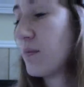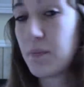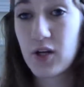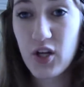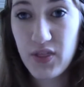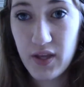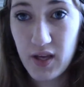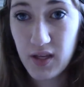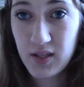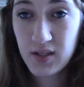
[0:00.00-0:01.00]
but good
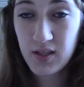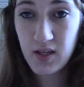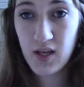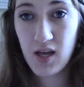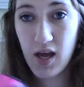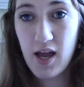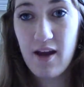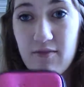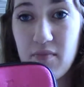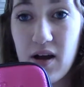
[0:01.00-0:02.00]
thing I
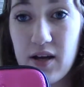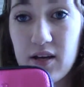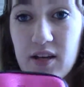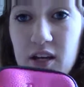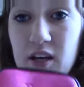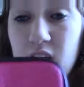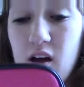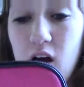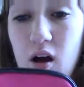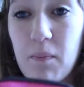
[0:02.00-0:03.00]
have my
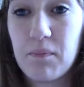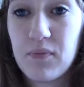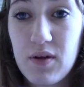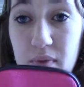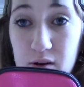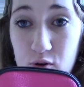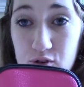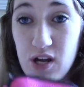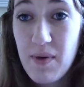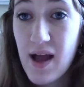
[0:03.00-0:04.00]
in my
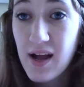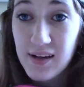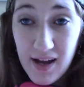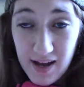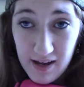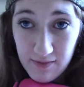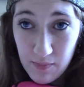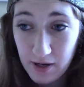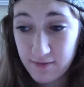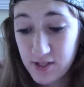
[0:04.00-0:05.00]
crochet bag, I have
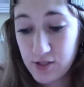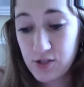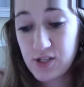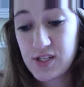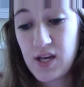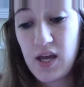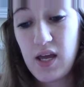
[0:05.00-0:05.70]
a pair of scissors,